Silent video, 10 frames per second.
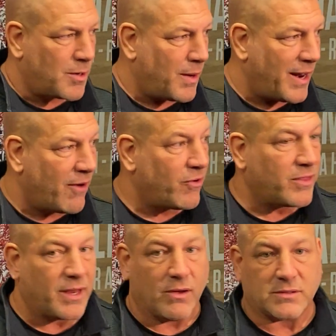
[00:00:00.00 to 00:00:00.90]
about
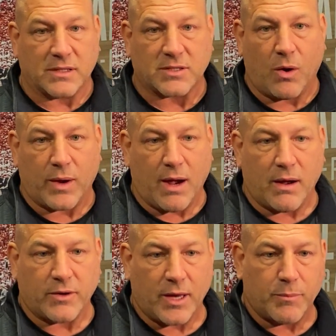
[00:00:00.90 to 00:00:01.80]
everything else that's going on
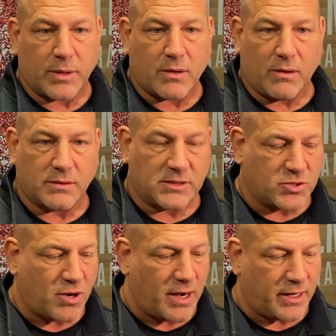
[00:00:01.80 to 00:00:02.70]
yet because he's
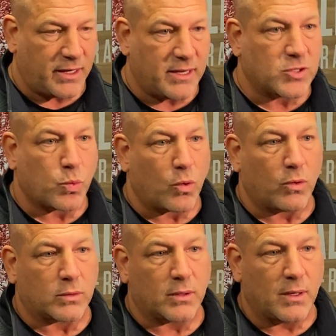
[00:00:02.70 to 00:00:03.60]
trying to get his
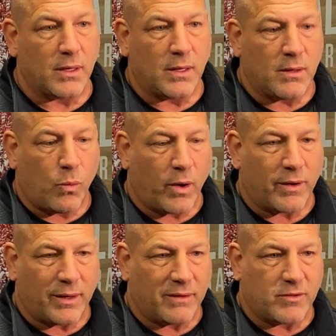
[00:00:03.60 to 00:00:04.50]
world where it
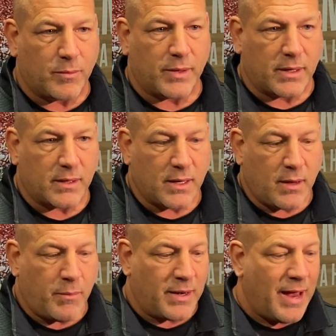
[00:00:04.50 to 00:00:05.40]
needs to be.
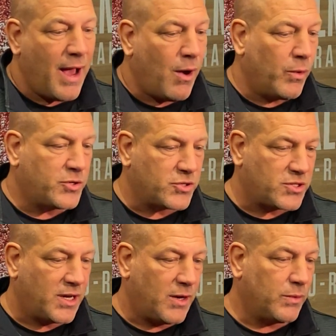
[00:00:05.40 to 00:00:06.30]
But now what you're
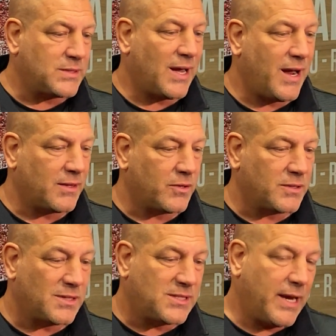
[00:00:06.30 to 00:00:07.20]
seeing with Tyler
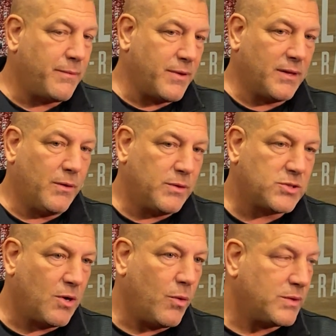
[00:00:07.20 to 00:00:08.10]
is the same thing that we
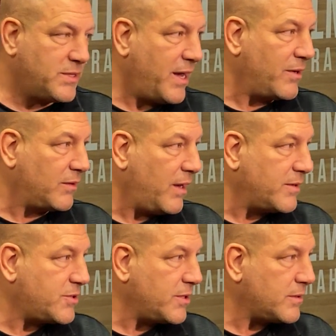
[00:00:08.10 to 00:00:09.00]
saw with Tanner
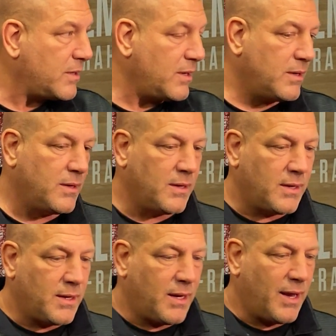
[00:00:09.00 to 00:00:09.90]
last year.
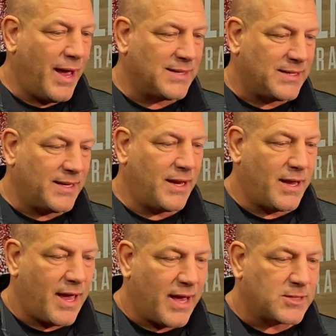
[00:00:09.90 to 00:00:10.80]
As he
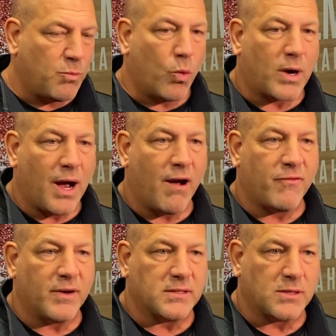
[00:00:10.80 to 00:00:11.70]
has more
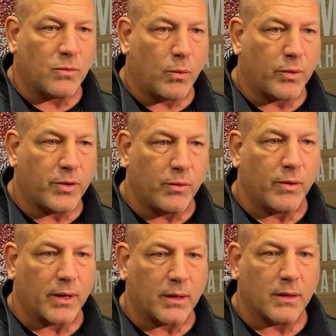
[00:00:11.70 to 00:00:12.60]
confidence in what we're
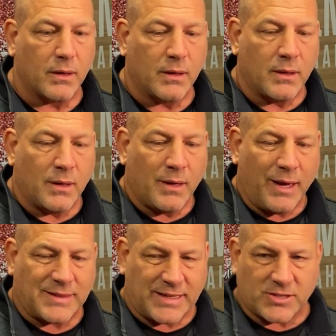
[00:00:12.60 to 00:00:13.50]
doing,
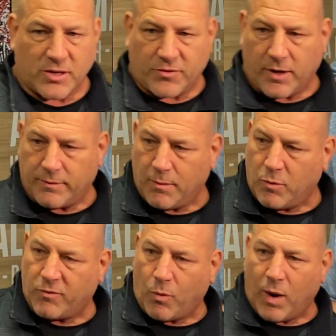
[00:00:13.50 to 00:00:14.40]
it's easier for him to
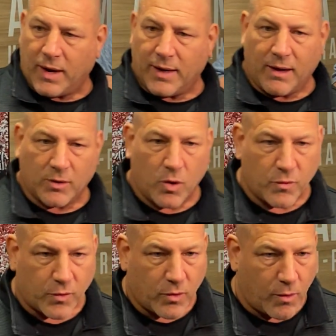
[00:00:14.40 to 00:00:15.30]
move a wide out
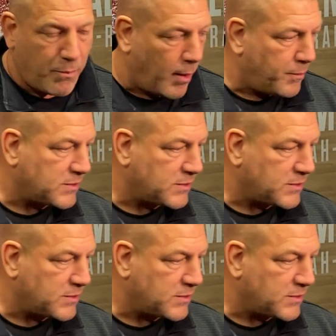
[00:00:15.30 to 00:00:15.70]
over or bump a